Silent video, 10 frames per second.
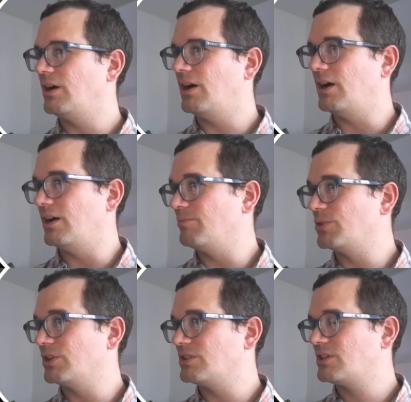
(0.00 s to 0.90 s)
I'm
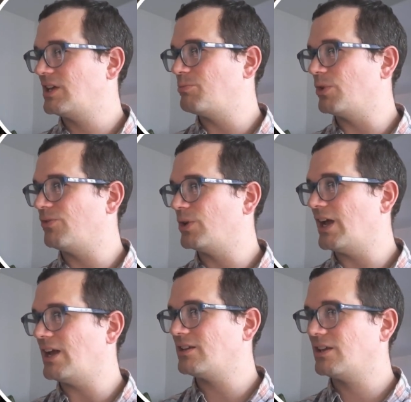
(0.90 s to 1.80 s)
going to keep with
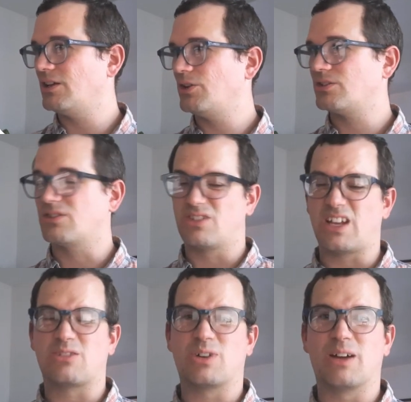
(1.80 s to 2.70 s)
48 kilohertz because
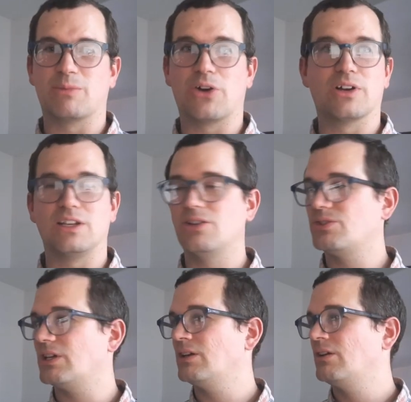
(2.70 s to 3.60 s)
that's what I'm currently
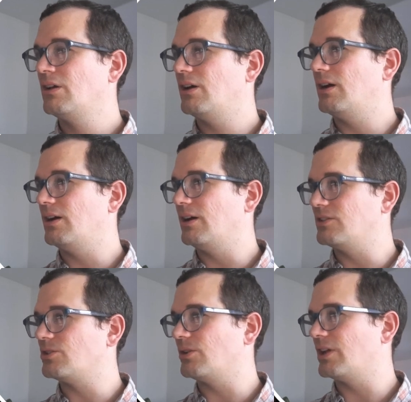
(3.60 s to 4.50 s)
using,
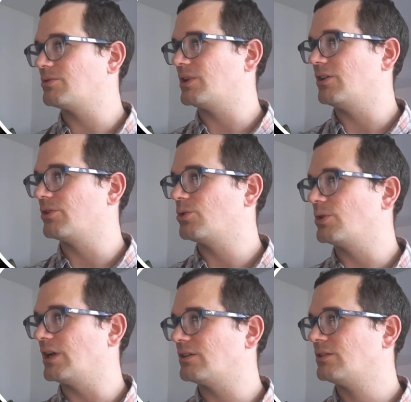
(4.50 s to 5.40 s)
and so that's what I'll
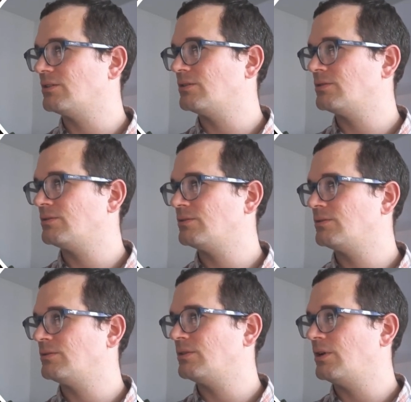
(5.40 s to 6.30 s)
record at.
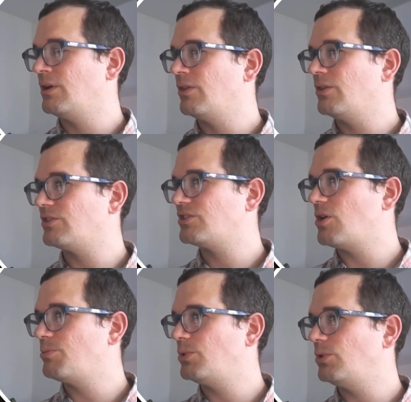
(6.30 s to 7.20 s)
The
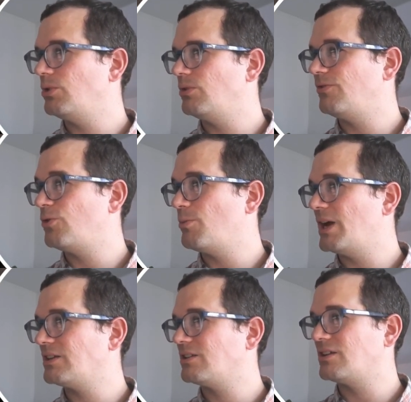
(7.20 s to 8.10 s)
sample
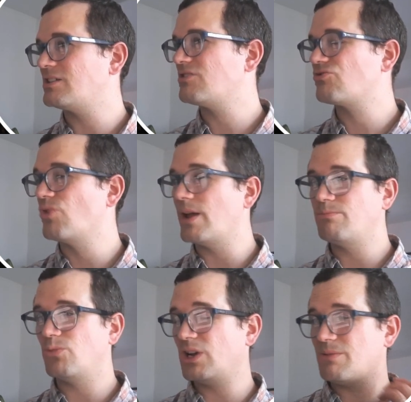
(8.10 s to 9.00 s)
format doesn't
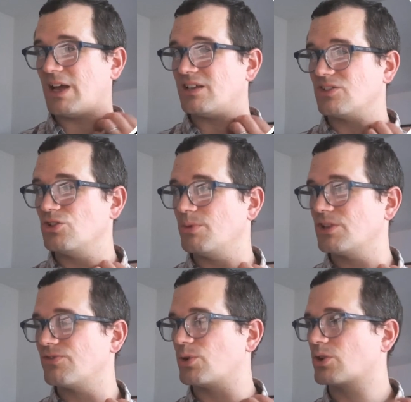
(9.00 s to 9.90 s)
really matter too
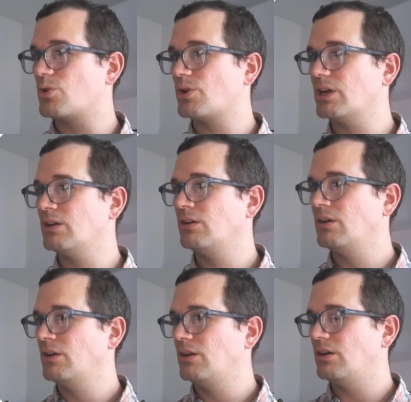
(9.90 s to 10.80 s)
much for recording.
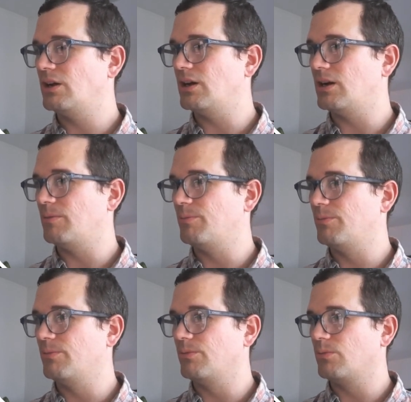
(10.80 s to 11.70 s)

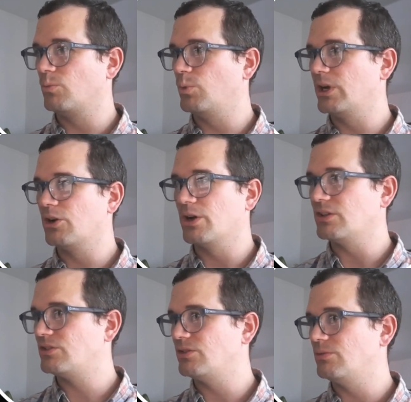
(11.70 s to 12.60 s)
We're
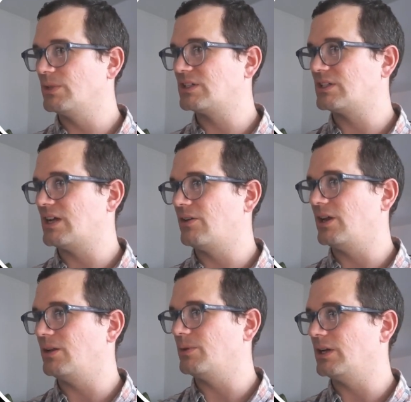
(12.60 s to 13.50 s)
going to mix it down
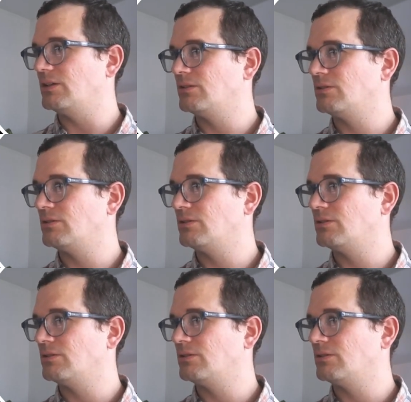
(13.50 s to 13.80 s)
anyway.